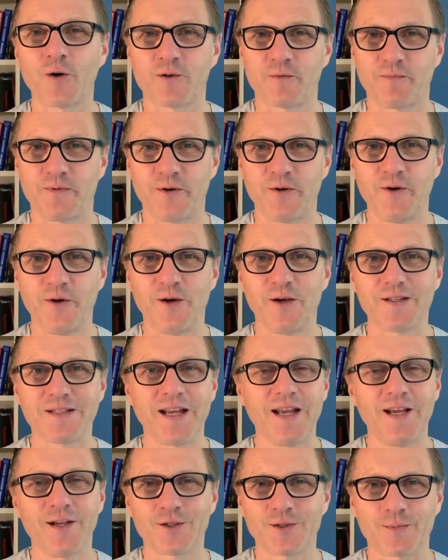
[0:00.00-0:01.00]
entrepreneurs,
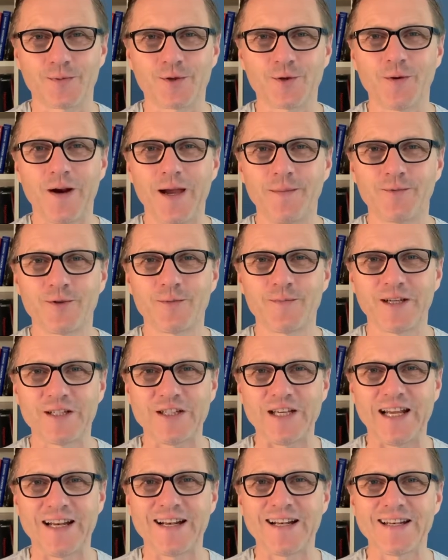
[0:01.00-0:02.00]
subscribe to my
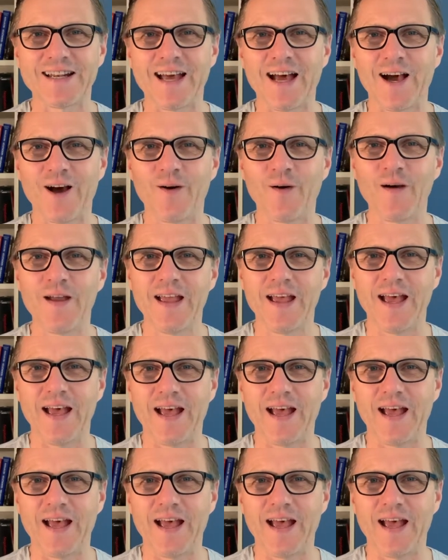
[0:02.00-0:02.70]
channel now,